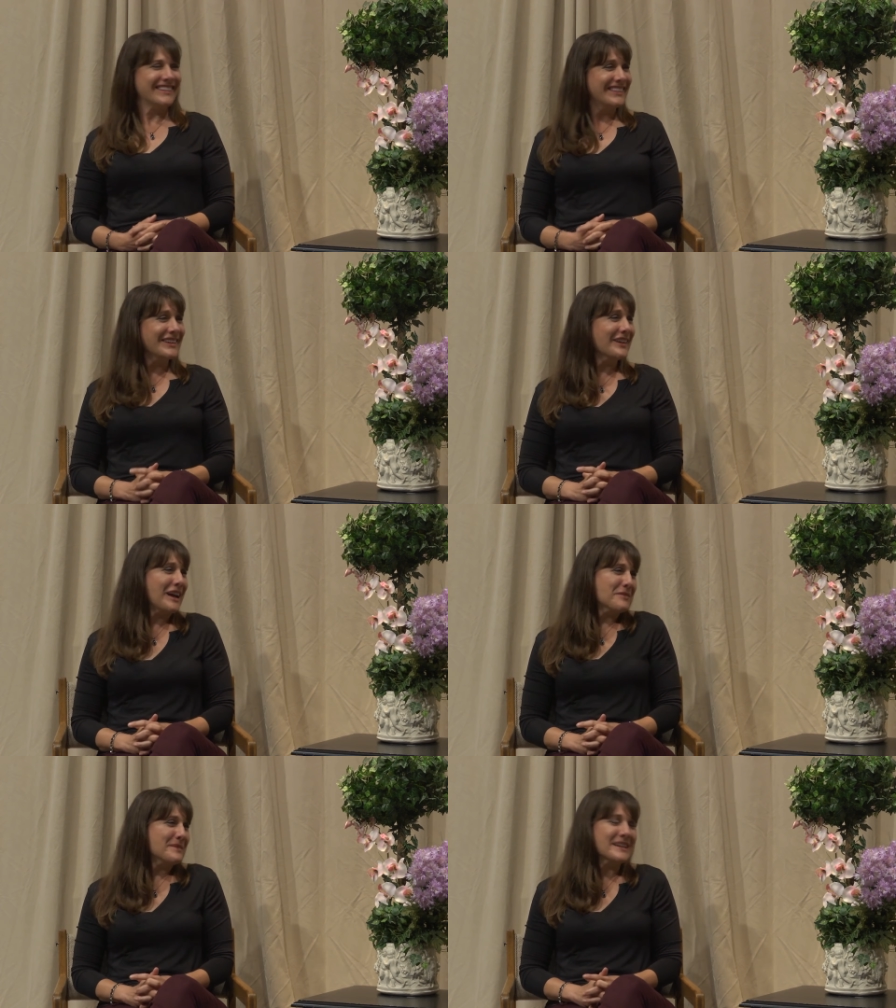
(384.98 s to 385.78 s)
they're
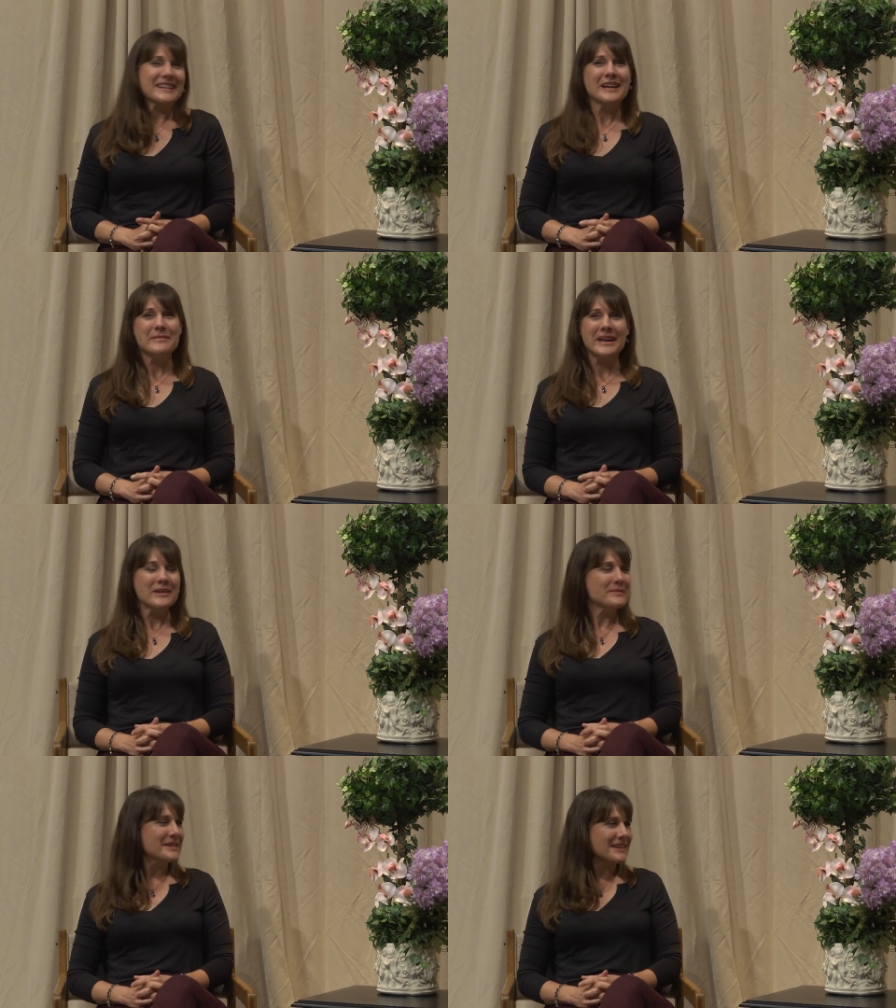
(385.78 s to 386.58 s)
happy, and I'm
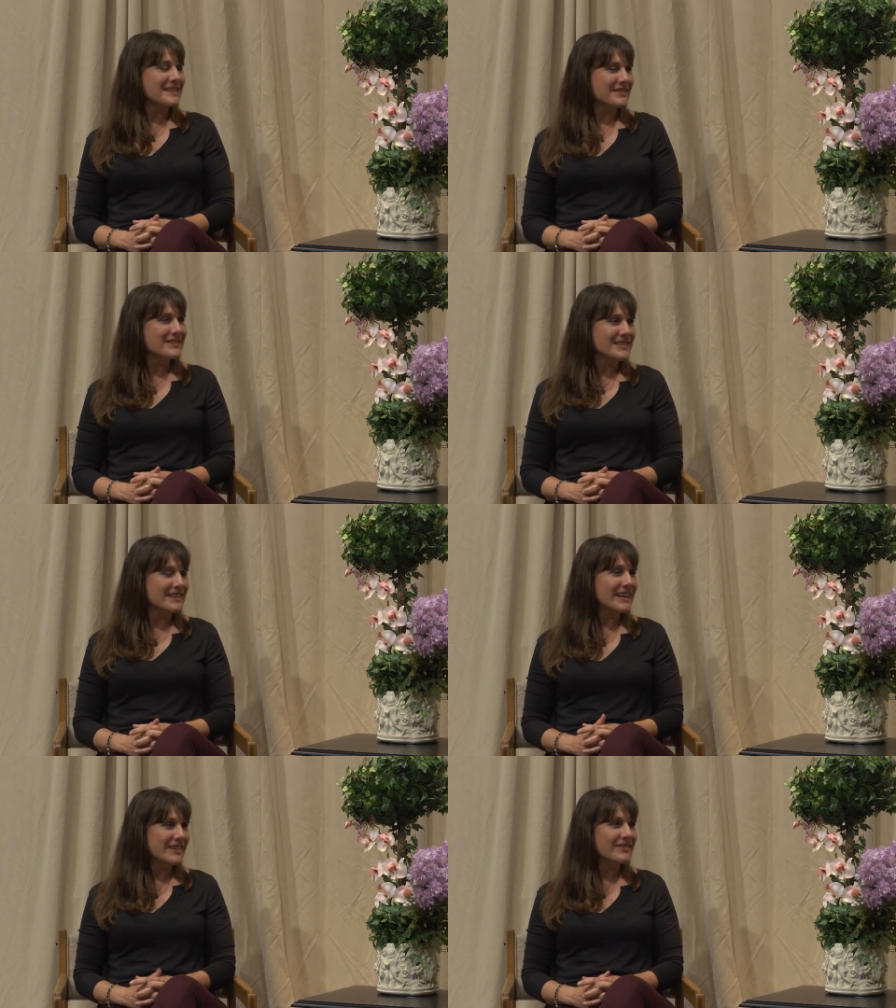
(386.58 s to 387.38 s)
happy because it was a
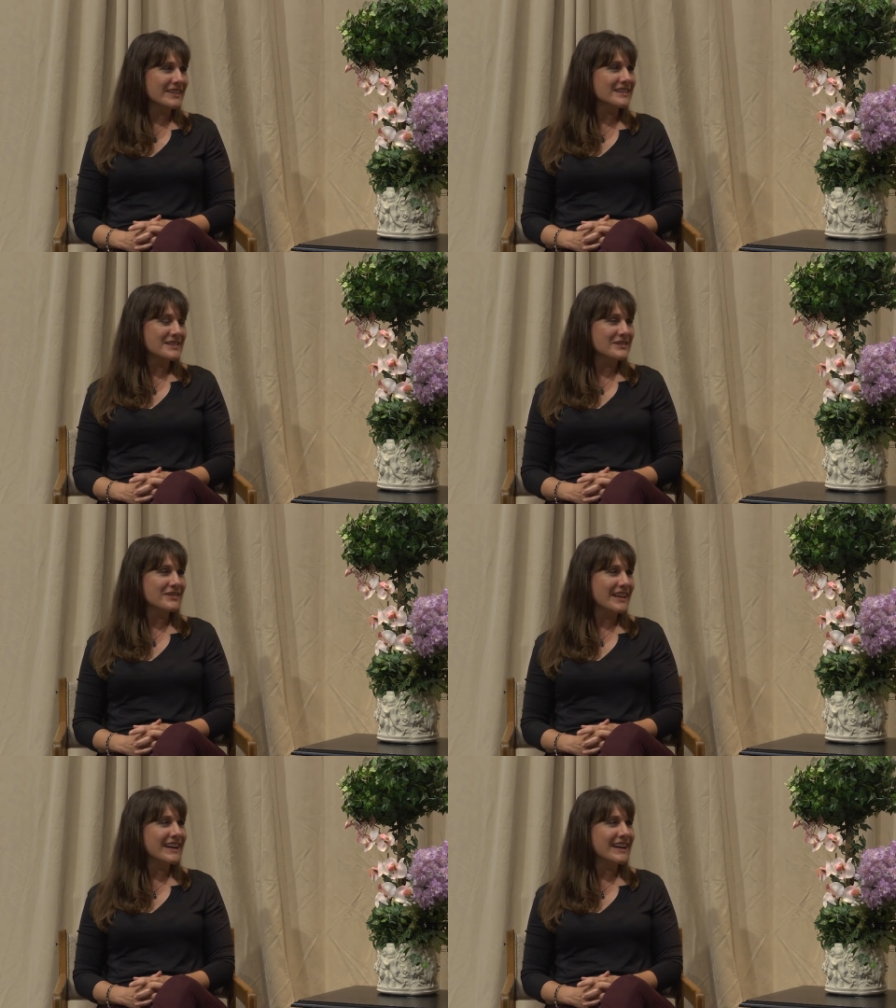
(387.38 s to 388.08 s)
lot of fun to do that.